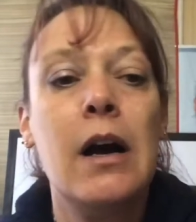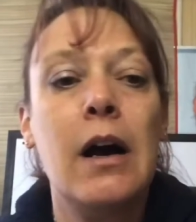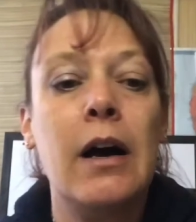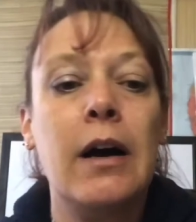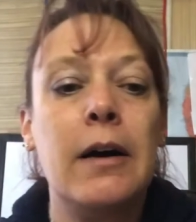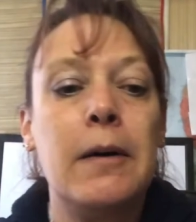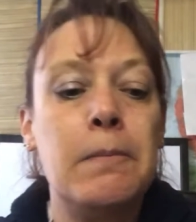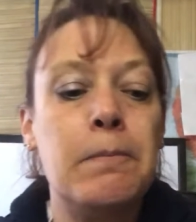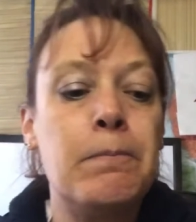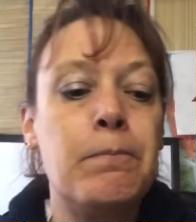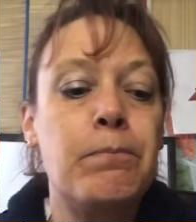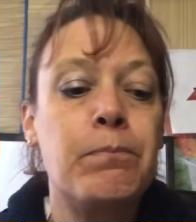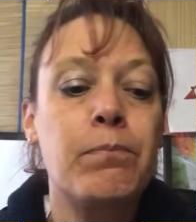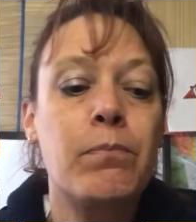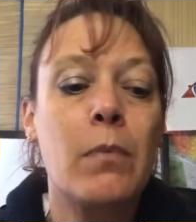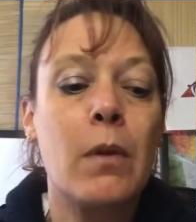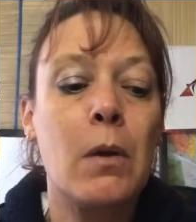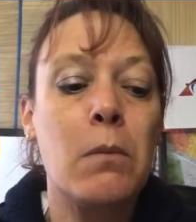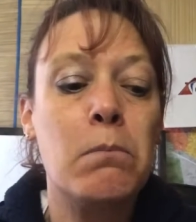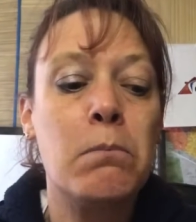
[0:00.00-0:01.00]

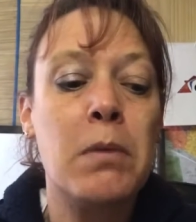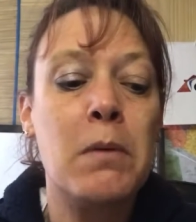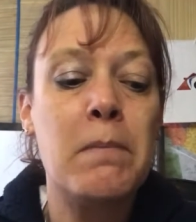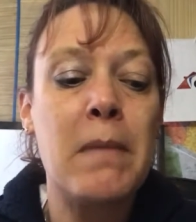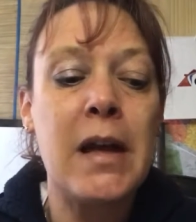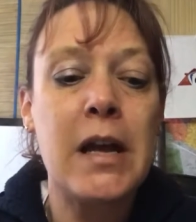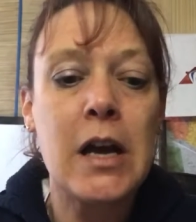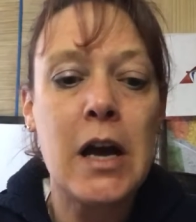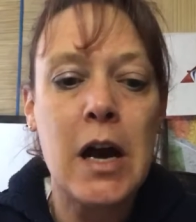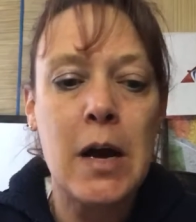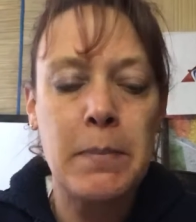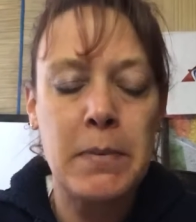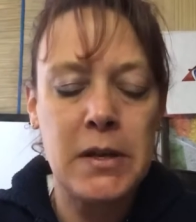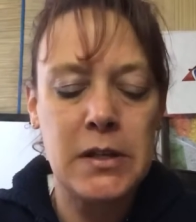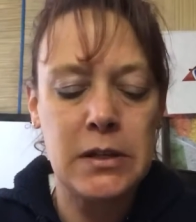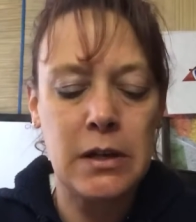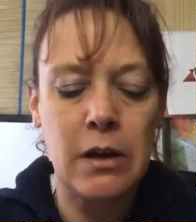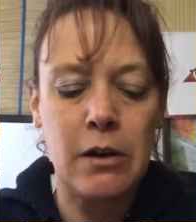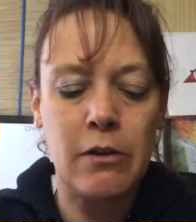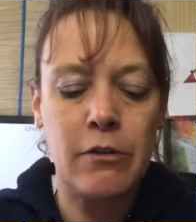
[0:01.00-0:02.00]
But make
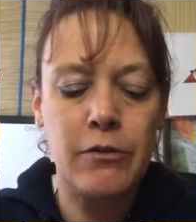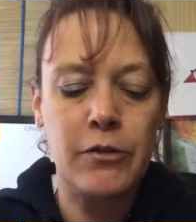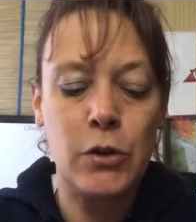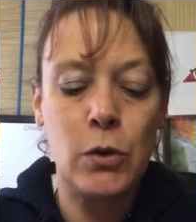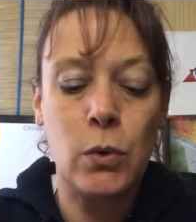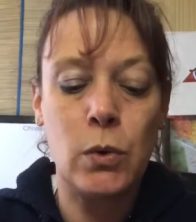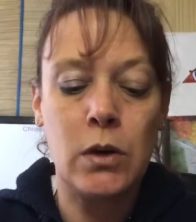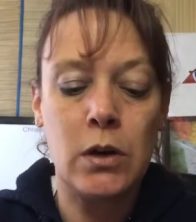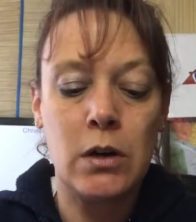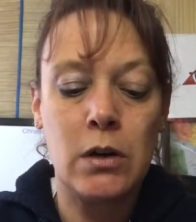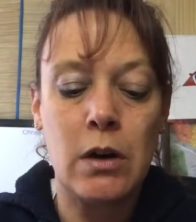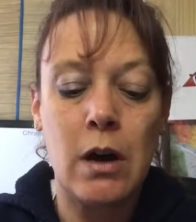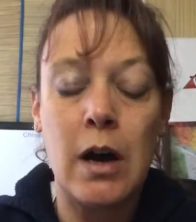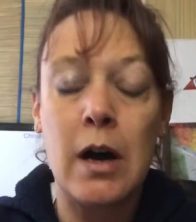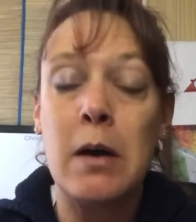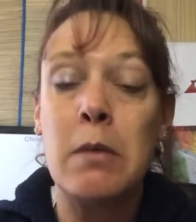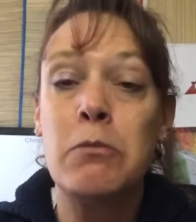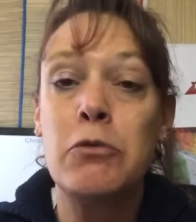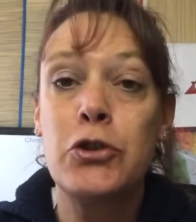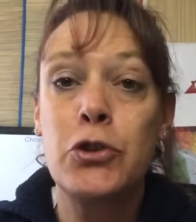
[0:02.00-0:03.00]
copies of your
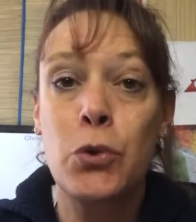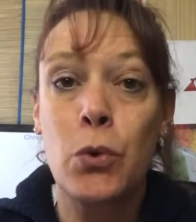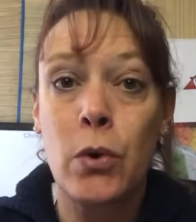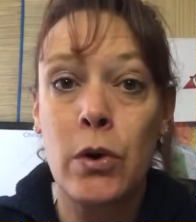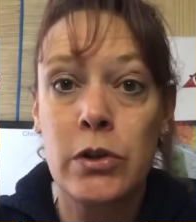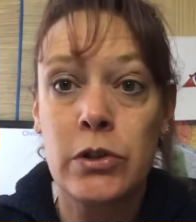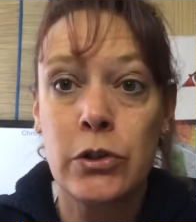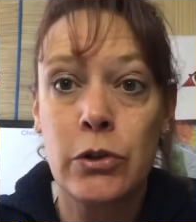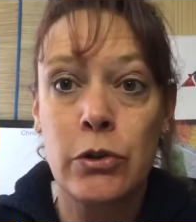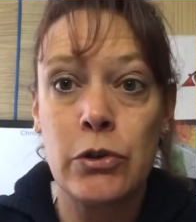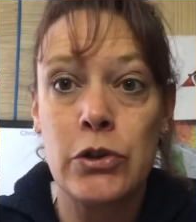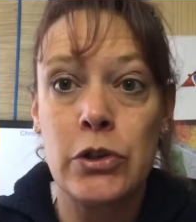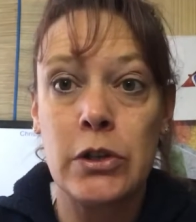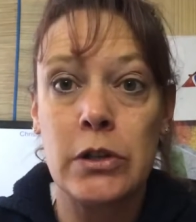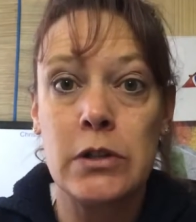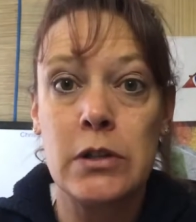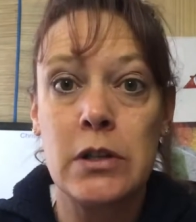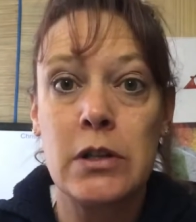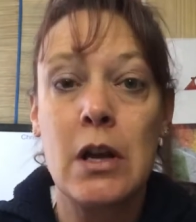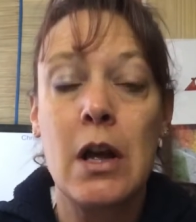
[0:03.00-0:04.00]
shore
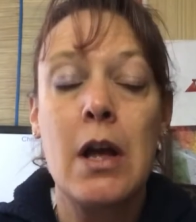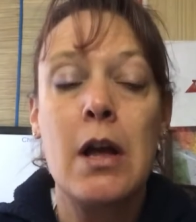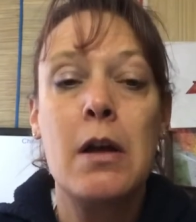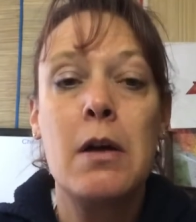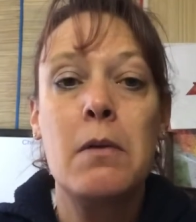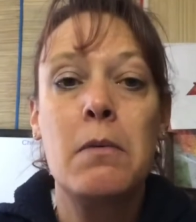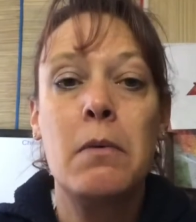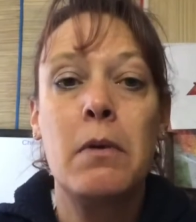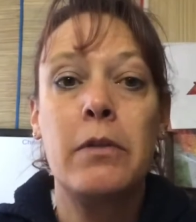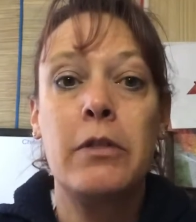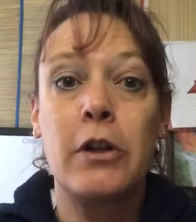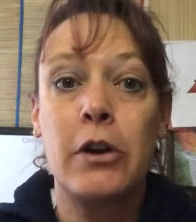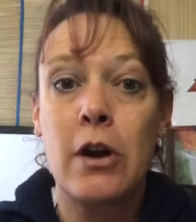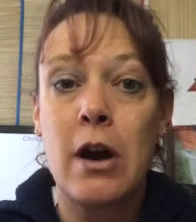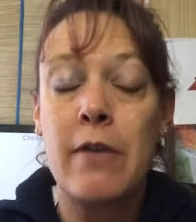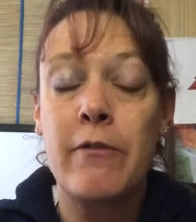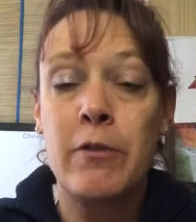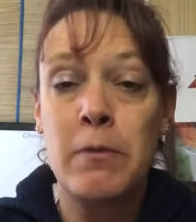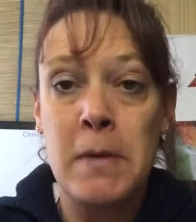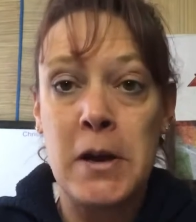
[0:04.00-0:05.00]
excursions, the
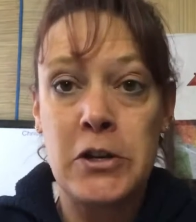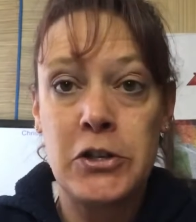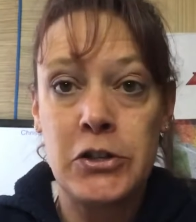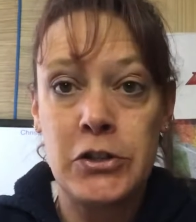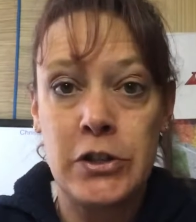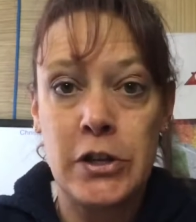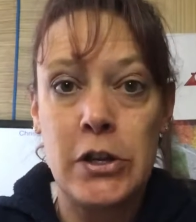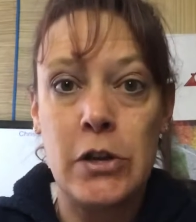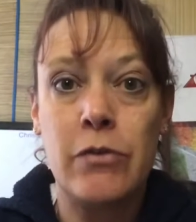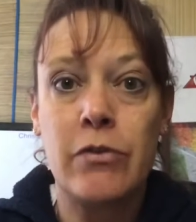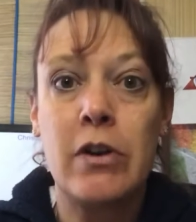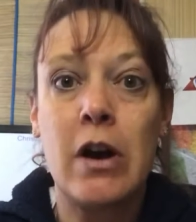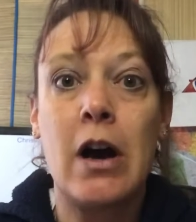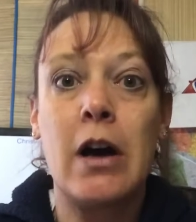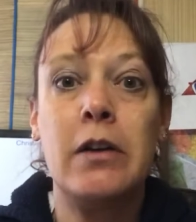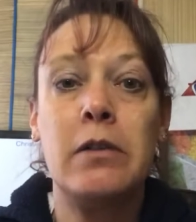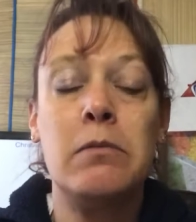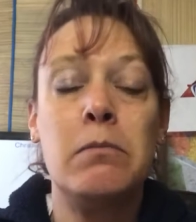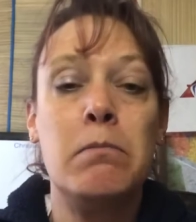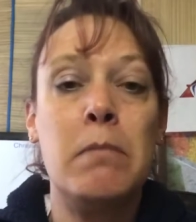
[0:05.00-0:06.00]
confirmations that you've
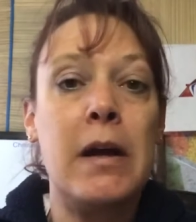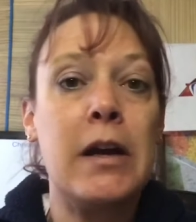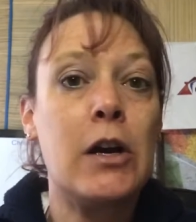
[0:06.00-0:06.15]
gotten.